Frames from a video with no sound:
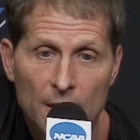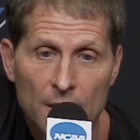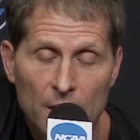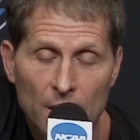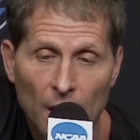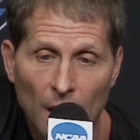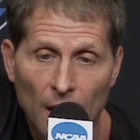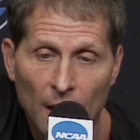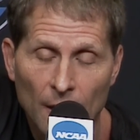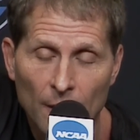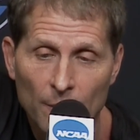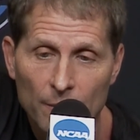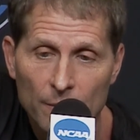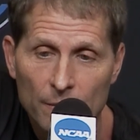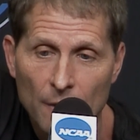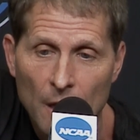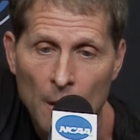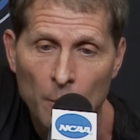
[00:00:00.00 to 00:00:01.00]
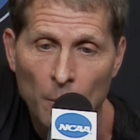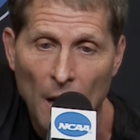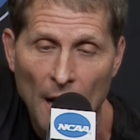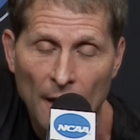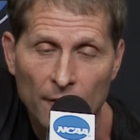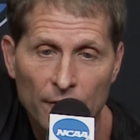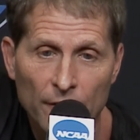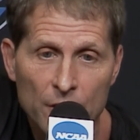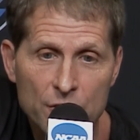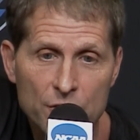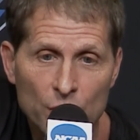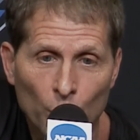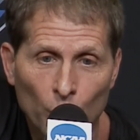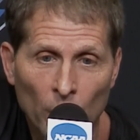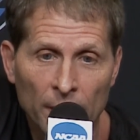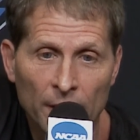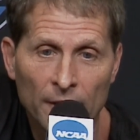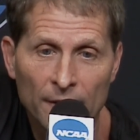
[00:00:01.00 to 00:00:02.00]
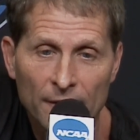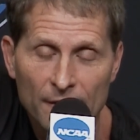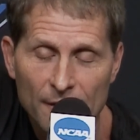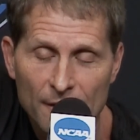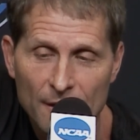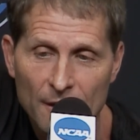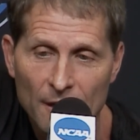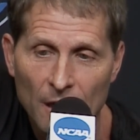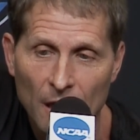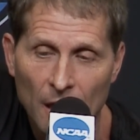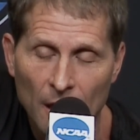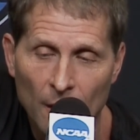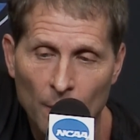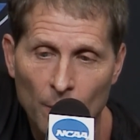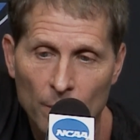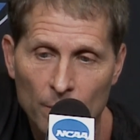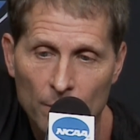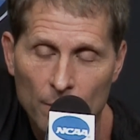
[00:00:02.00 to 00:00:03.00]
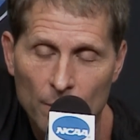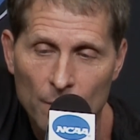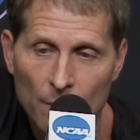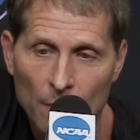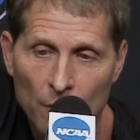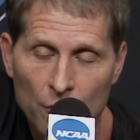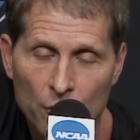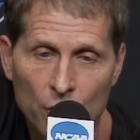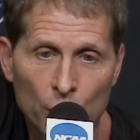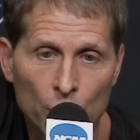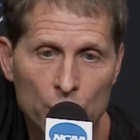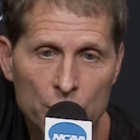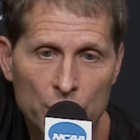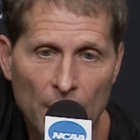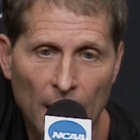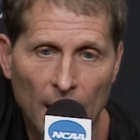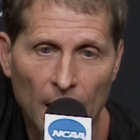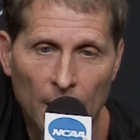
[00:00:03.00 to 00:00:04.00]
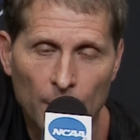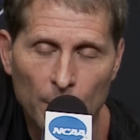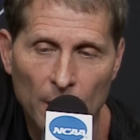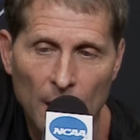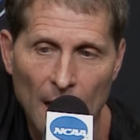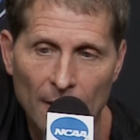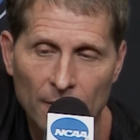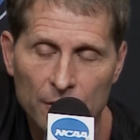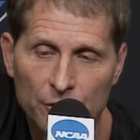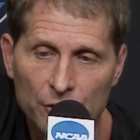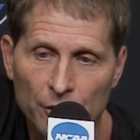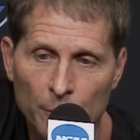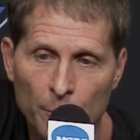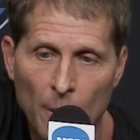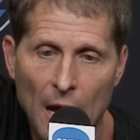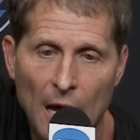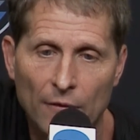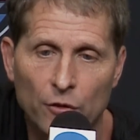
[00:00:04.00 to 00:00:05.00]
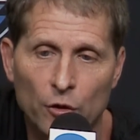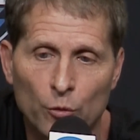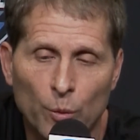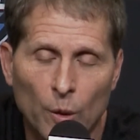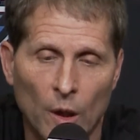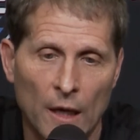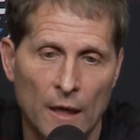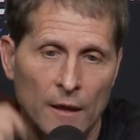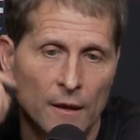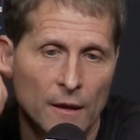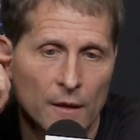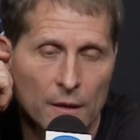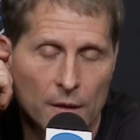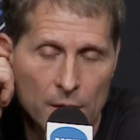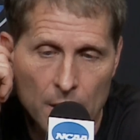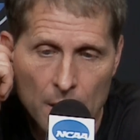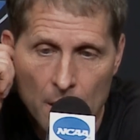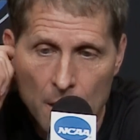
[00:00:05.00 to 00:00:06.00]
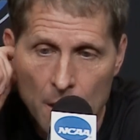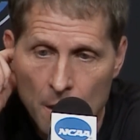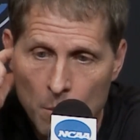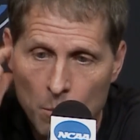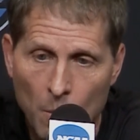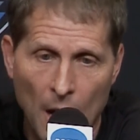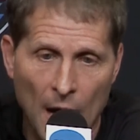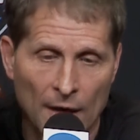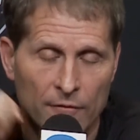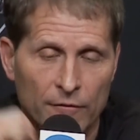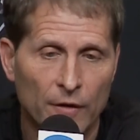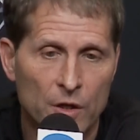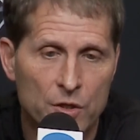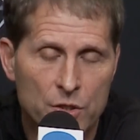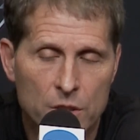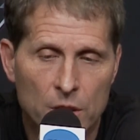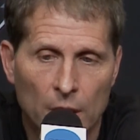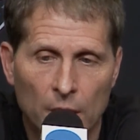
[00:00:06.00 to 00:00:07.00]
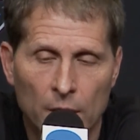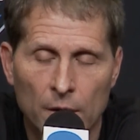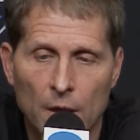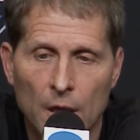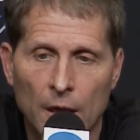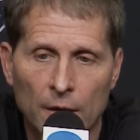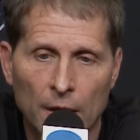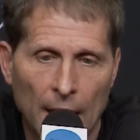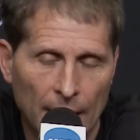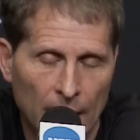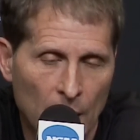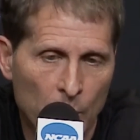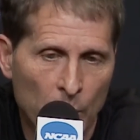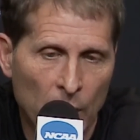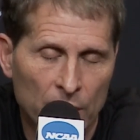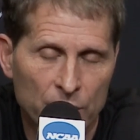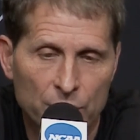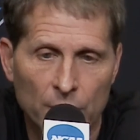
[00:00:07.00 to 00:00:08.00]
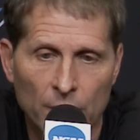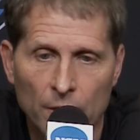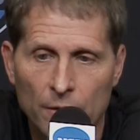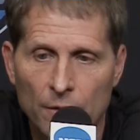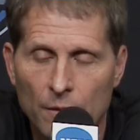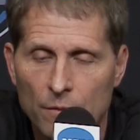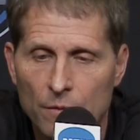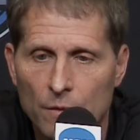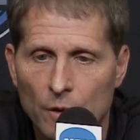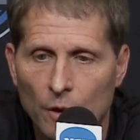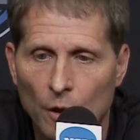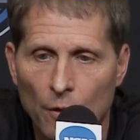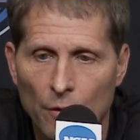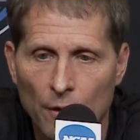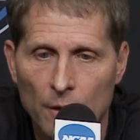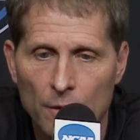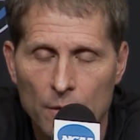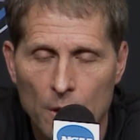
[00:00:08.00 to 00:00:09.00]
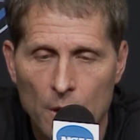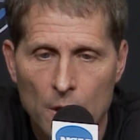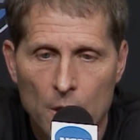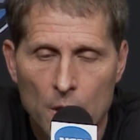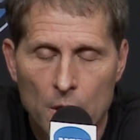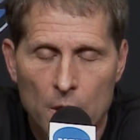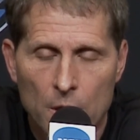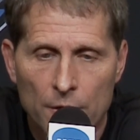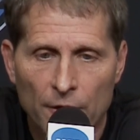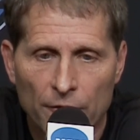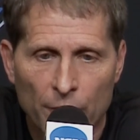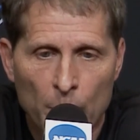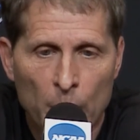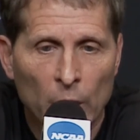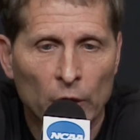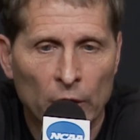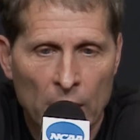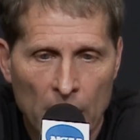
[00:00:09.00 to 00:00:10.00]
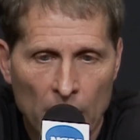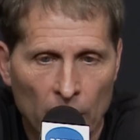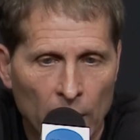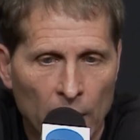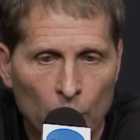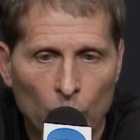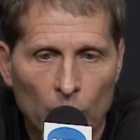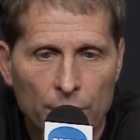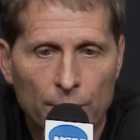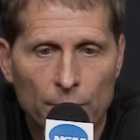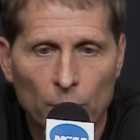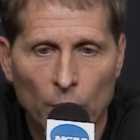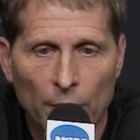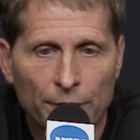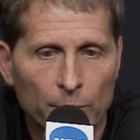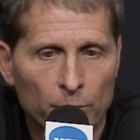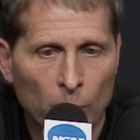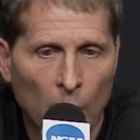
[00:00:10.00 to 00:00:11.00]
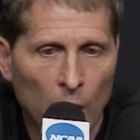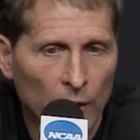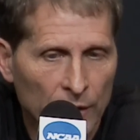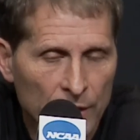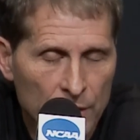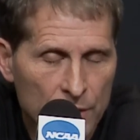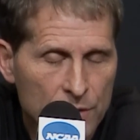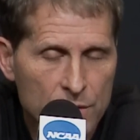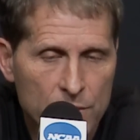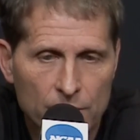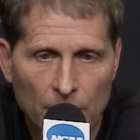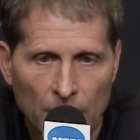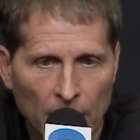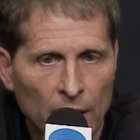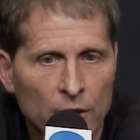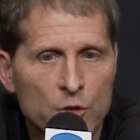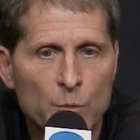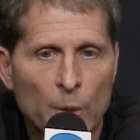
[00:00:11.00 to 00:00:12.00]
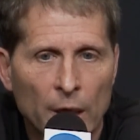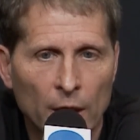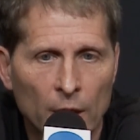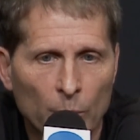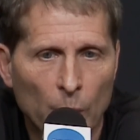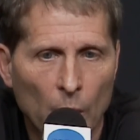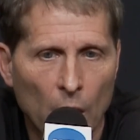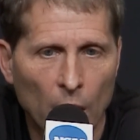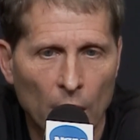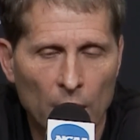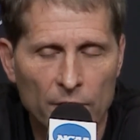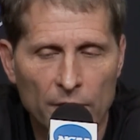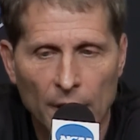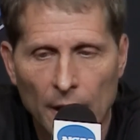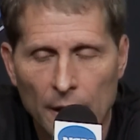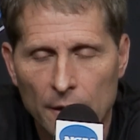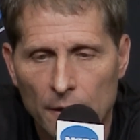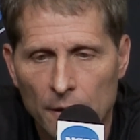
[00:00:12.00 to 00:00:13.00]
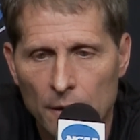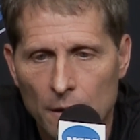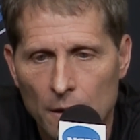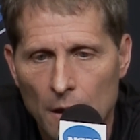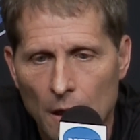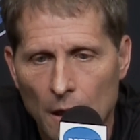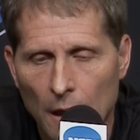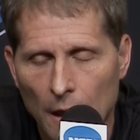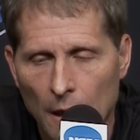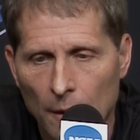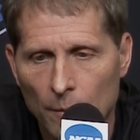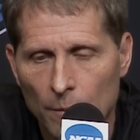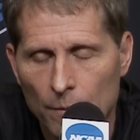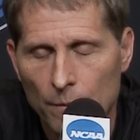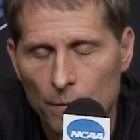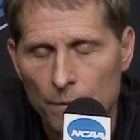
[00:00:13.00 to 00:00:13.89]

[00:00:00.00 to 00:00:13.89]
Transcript: um, and Monta Vista winning um, a huge game, and obviously Matthew playing it Monta Vista, and, and like I mentioned, you know, the, the familiarity with, with Mully's kids being a part of it. And, um,